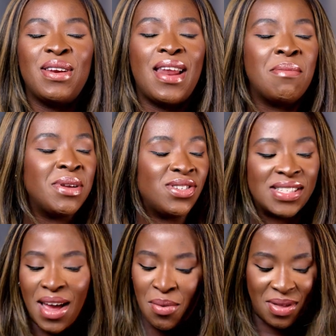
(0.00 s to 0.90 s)
let me just
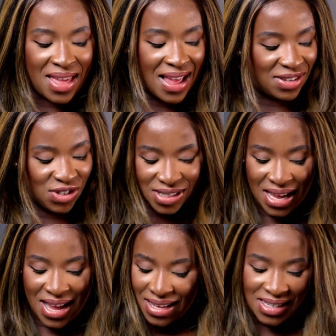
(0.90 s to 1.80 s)
get on with it and just
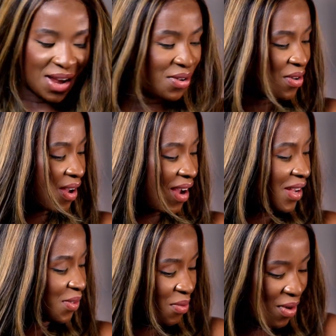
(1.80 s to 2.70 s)
tell you
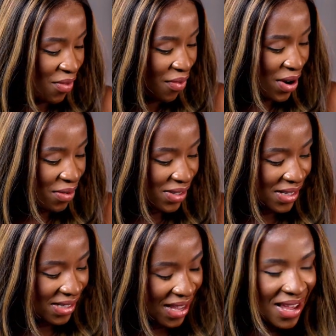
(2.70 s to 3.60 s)
guys what
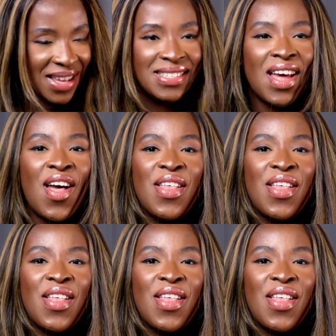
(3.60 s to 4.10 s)
fragrances it is